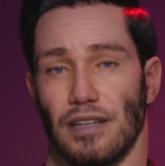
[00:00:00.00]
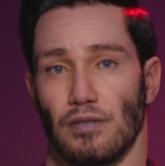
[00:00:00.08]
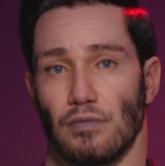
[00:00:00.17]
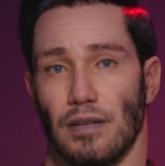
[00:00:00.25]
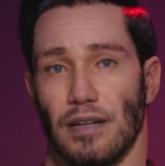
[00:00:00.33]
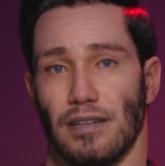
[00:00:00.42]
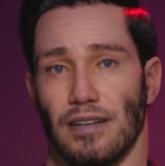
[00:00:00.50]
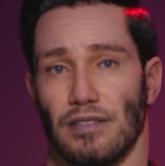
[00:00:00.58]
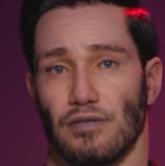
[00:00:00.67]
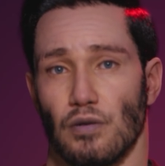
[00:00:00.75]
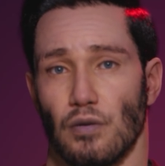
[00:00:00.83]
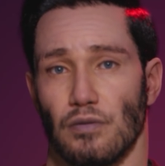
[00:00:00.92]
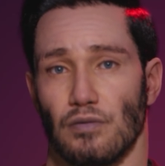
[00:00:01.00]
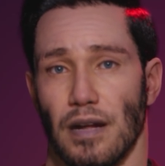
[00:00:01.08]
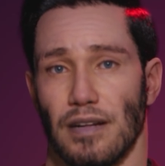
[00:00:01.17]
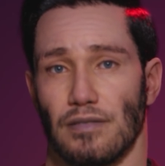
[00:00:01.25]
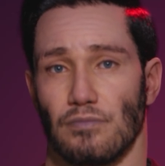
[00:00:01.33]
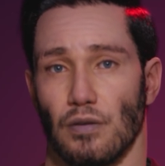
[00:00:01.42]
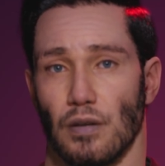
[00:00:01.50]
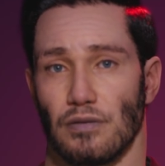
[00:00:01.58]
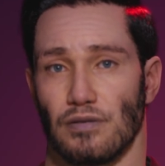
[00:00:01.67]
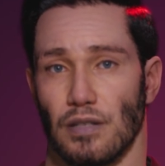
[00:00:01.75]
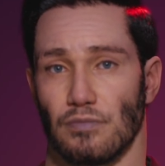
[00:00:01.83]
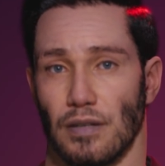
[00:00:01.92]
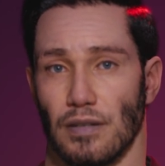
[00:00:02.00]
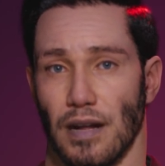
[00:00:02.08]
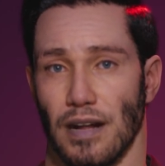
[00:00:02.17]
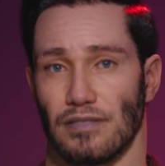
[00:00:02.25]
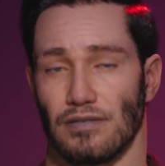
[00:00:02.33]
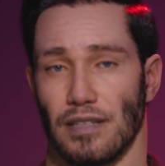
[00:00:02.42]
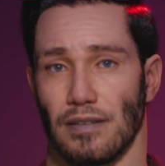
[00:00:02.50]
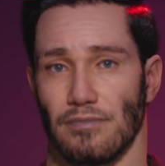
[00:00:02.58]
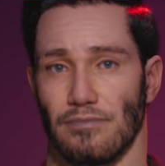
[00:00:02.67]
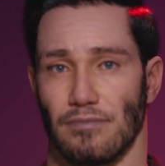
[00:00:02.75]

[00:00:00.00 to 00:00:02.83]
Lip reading: communities who are trying to build something lasting.